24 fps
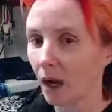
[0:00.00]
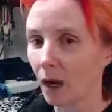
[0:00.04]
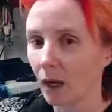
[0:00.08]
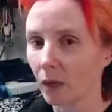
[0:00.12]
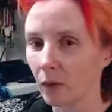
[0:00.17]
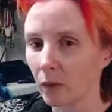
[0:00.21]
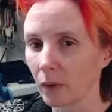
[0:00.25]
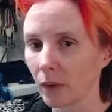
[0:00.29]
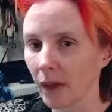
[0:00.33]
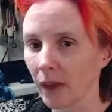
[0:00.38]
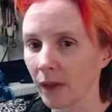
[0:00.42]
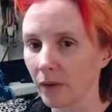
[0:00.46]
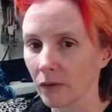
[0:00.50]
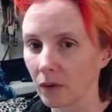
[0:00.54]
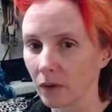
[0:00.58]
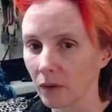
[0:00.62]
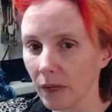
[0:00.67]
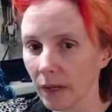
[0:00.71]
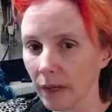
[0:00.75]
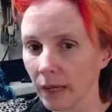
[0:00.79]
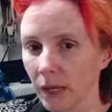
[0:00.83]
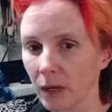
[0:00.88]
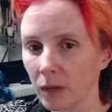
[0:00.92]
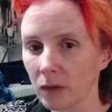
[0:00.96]
don't have the
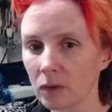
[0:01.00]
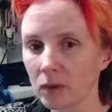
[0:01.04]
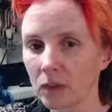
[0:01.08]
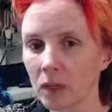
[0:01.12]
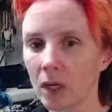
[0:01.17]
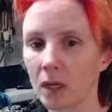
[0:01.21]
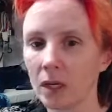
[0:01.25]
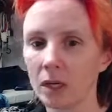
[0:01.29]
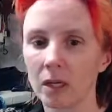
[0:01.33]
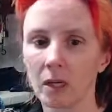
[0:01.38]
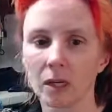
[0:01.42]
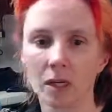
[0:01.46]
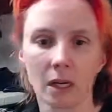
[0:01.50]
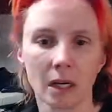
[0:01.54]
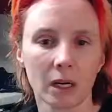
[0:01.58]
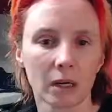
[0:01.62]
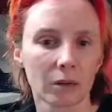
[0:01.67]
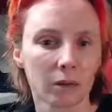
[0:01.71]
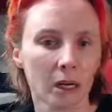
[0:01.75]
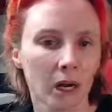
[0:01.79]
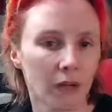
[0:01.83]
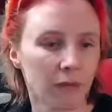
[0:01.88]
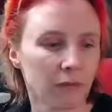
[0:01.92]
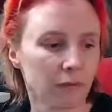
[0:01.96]
layout done, I'm
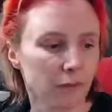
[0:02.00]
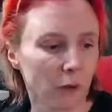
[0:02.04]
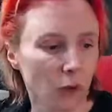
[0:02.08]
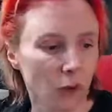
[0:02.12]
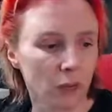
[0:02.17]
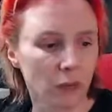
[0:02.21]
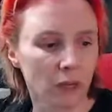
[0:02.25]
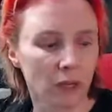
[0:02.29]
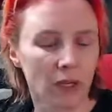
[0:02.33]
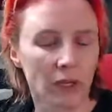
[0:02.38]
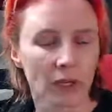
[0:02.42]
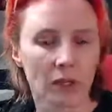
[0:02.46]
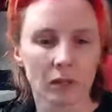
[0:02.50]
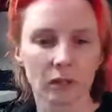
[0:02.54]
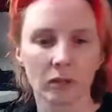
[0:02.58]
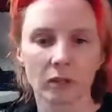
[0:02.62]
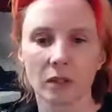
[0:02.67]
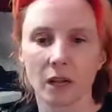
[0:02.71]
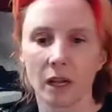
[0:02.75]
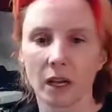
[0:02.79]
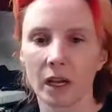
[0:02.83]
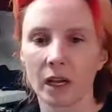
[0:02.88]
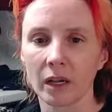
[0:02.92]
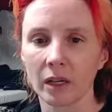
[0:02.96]
not focused,
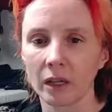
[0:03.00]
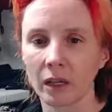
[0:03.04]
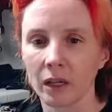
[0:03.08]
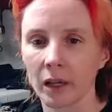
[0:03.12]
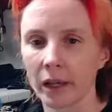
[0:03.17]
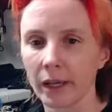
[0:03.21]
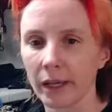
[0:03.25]
I